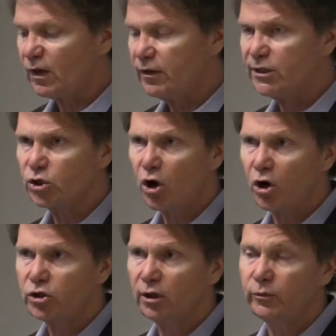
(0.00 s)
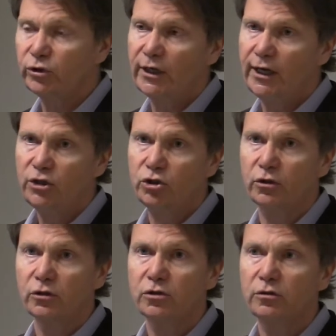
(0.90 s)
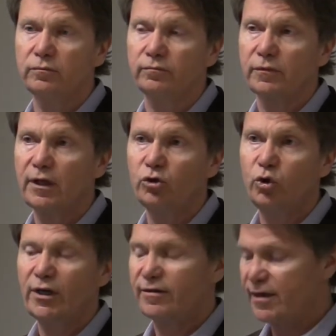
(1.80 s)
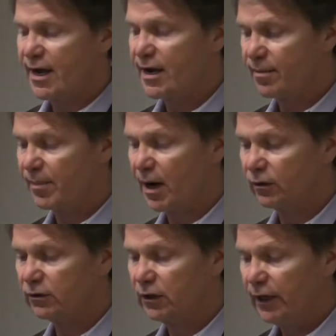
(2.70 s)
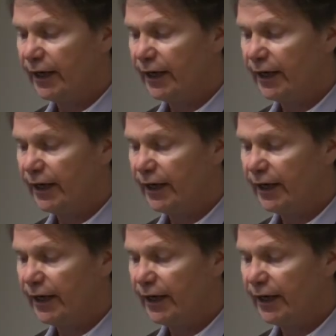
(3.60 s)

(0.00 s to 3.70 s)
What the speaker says: these causal mutations that you can think about